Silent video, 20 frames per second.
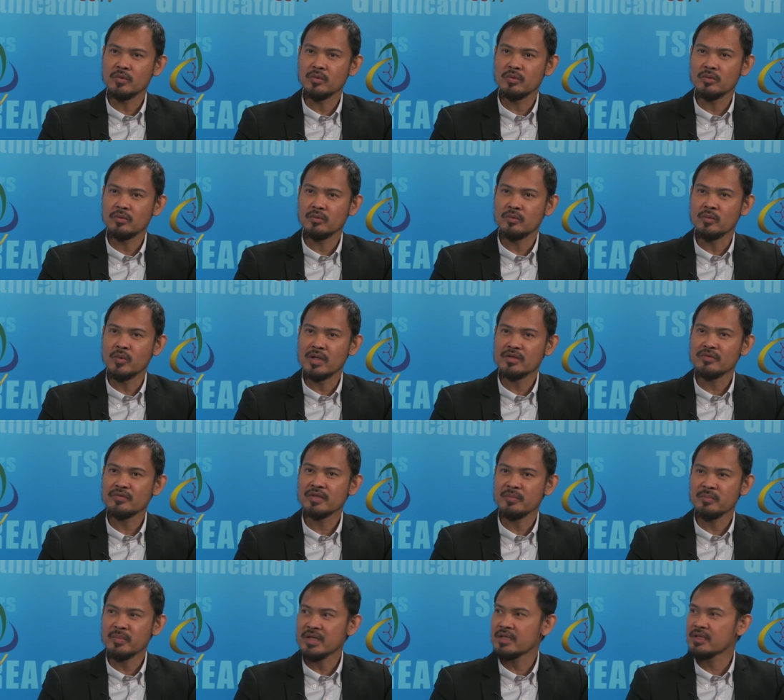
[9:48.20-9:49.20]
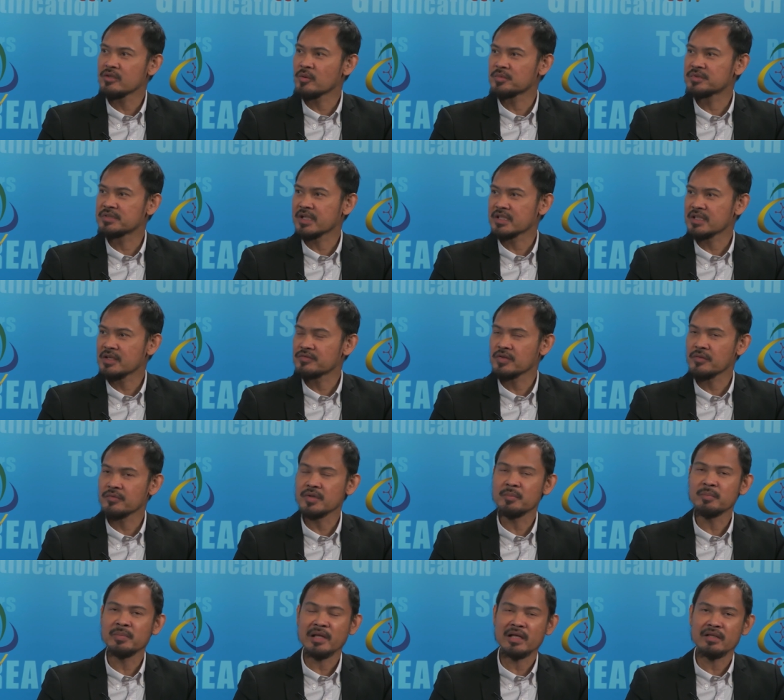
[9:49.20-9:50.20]
one of the main objectives of
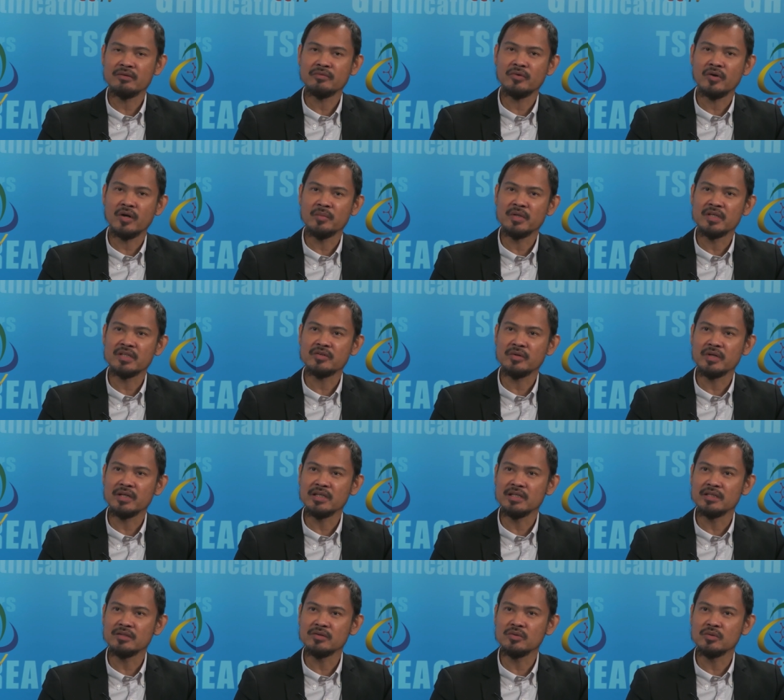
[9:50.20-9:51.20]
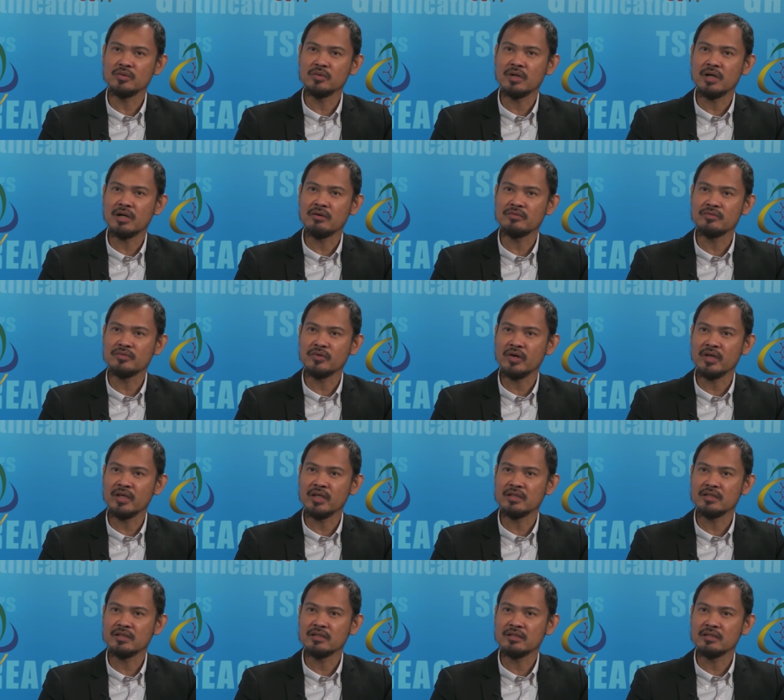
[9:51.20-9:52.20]
the platform is really to
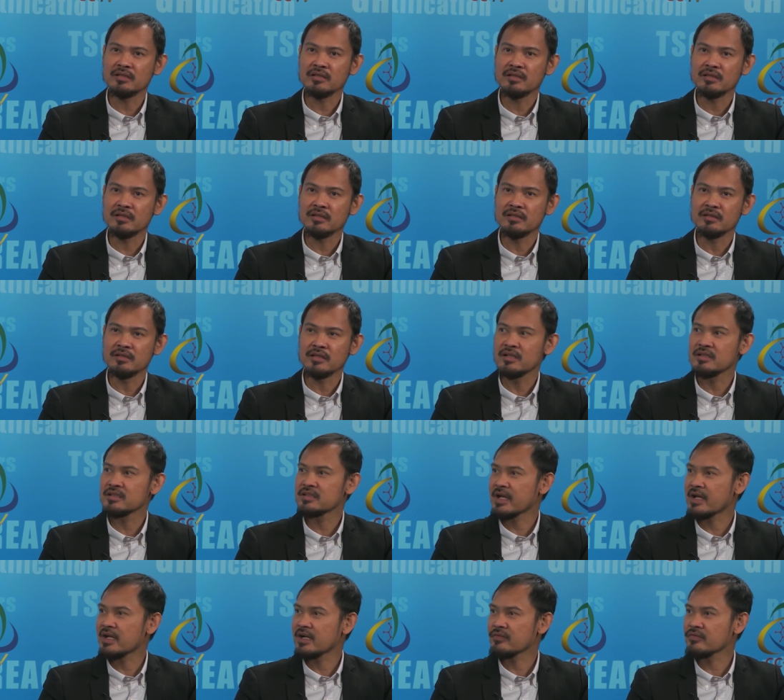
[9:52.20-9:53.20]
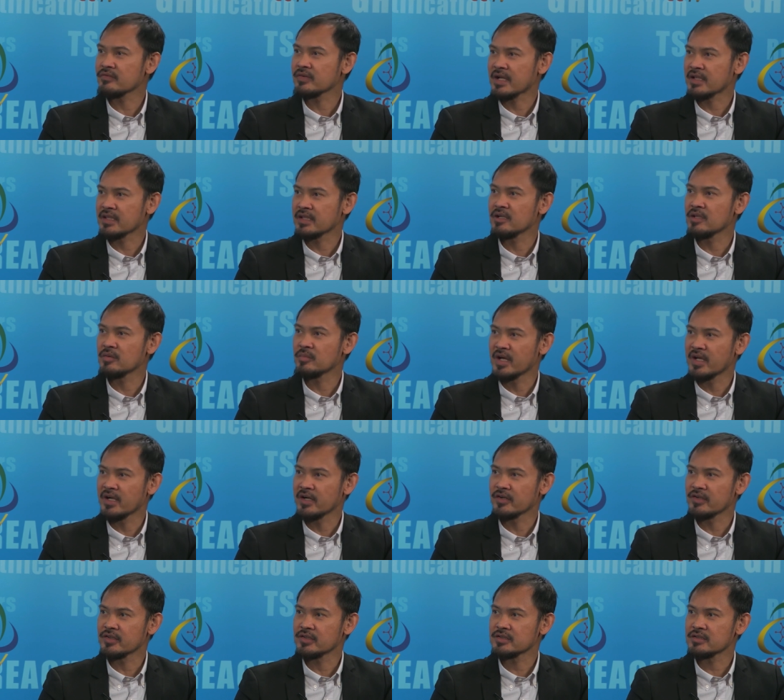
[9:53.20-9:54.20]
avoid non-tariff technical
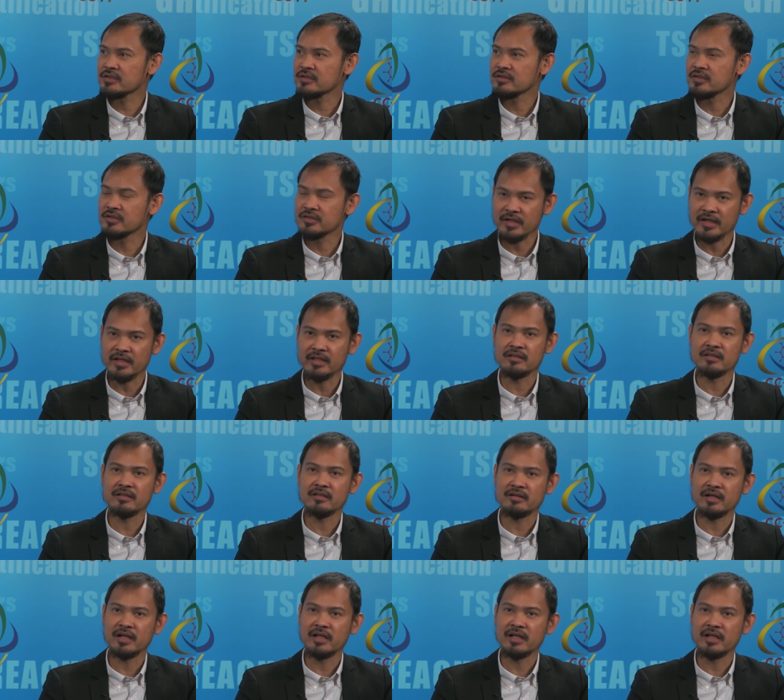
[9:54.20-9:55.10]
barriers to trade, right?